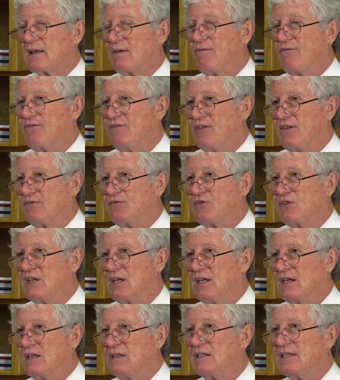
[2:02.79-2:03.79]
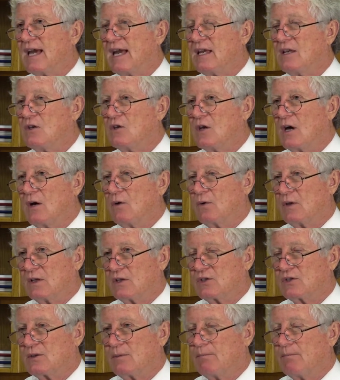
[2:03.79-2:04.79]
a 15-day
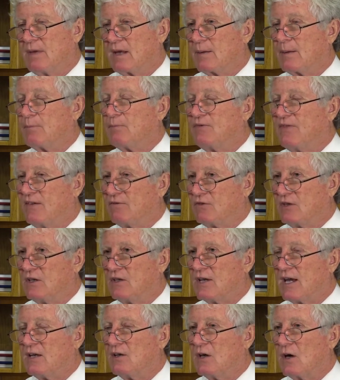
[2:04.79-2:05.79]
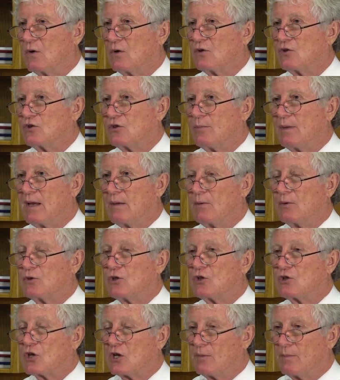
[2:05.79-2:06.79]
notice, a minimum 15-day notice to be able
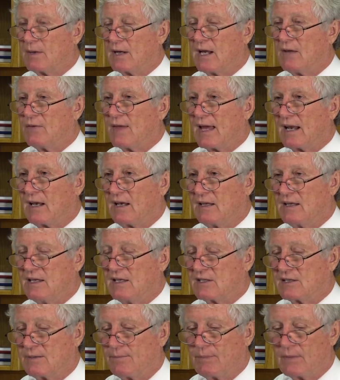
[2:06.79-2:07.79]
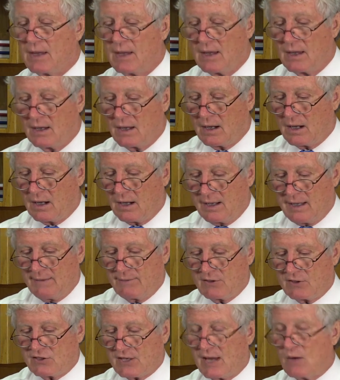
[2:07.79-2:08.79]
to terminate that lease. If
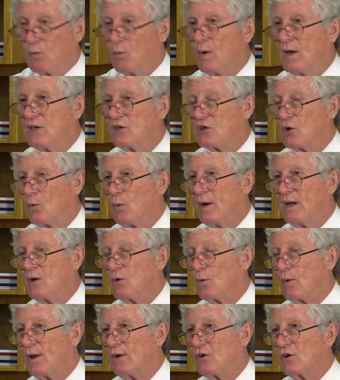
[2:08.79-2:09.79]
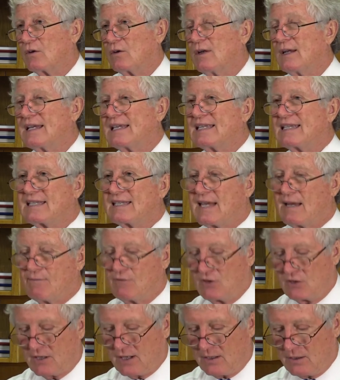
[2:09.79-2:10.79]
it's a week-to-week renter,
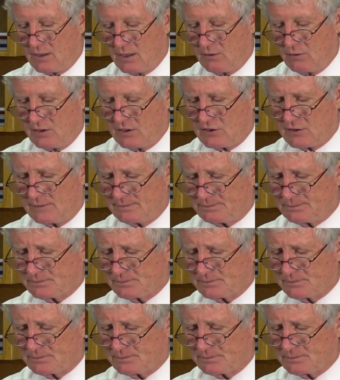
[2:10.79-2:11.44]
7-day notice.